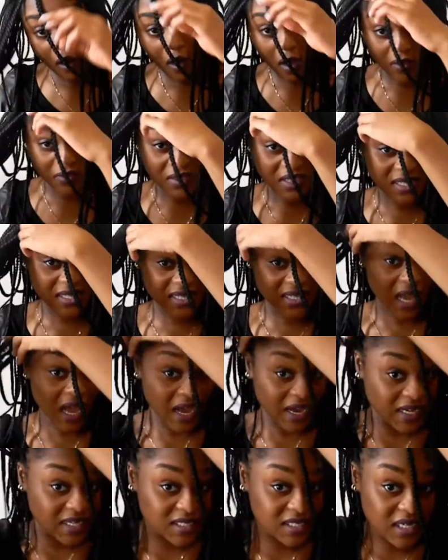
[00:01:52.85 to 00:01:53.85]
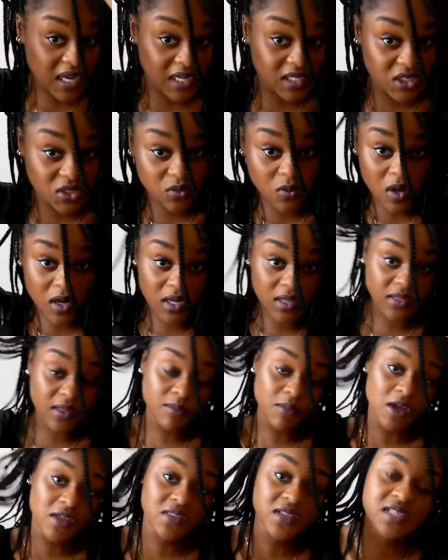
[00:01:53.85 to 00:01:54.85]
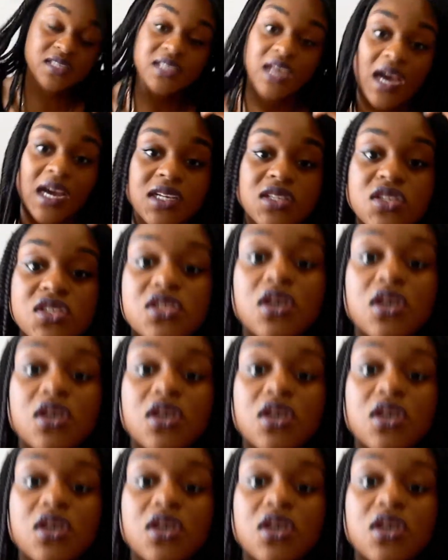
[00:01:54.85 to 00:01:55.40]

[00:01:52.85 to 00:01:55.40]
on the sides. I just wanted them on the sides,